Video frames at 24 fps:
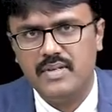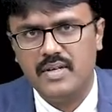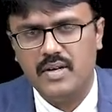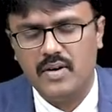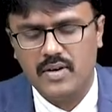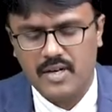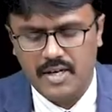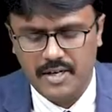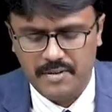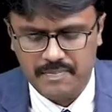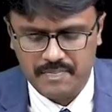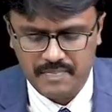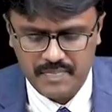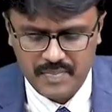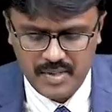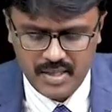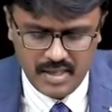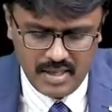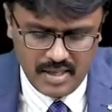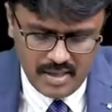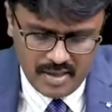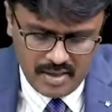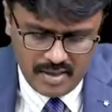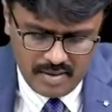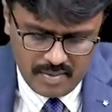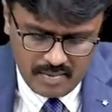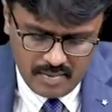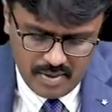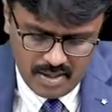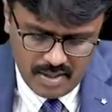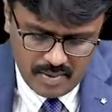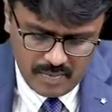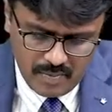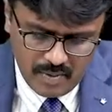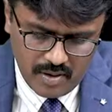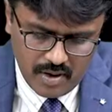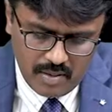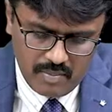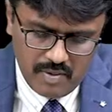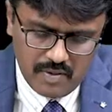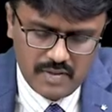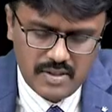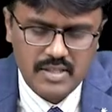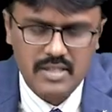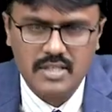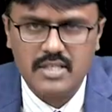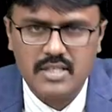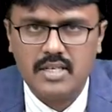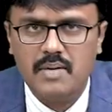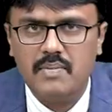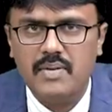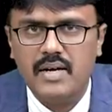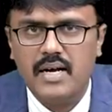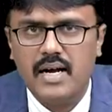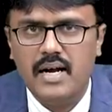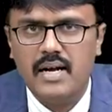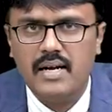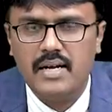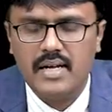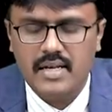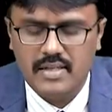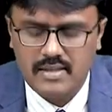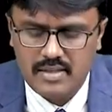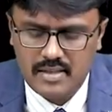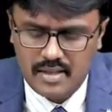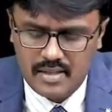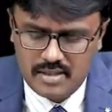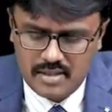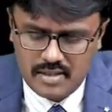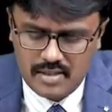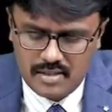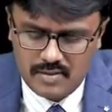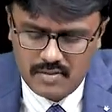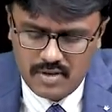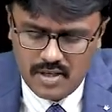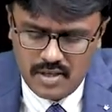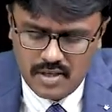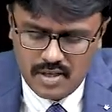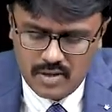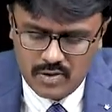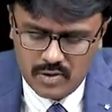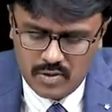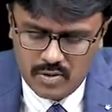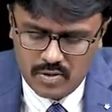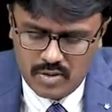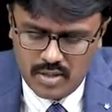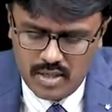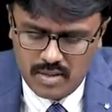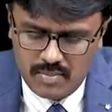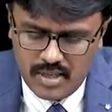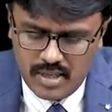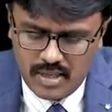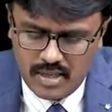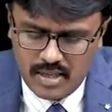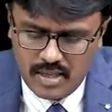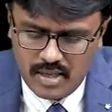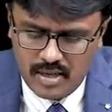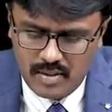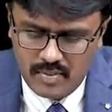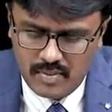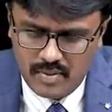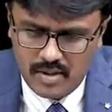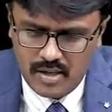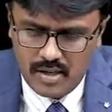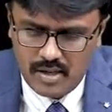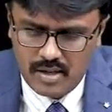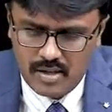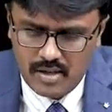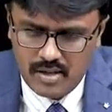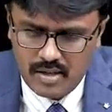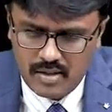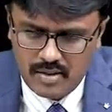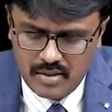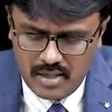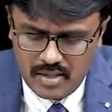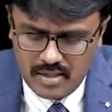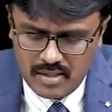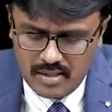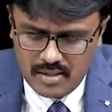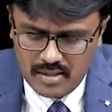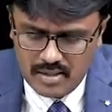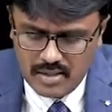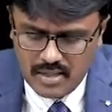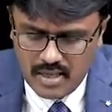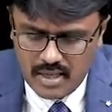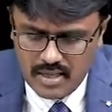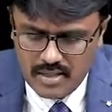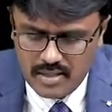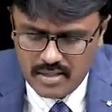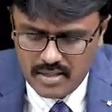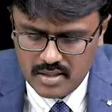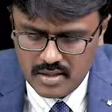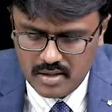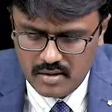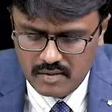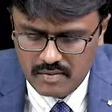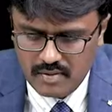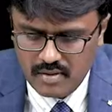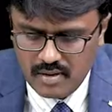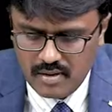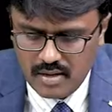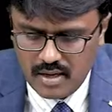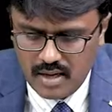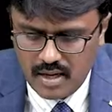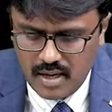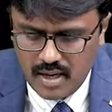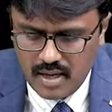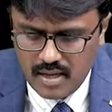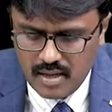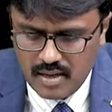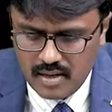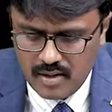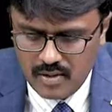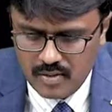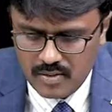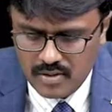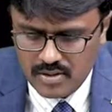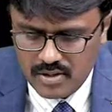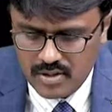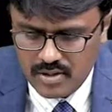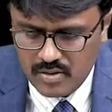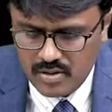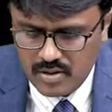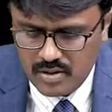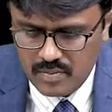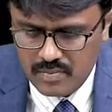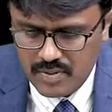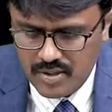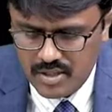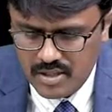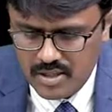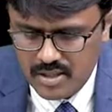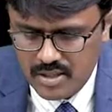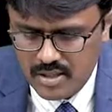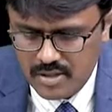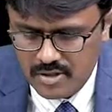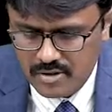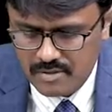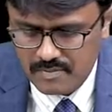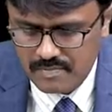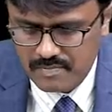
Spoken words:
Okay. But the problem with systemic antacid is when you give sodium bicarbonate, there is a chance of alkalosis to the patient.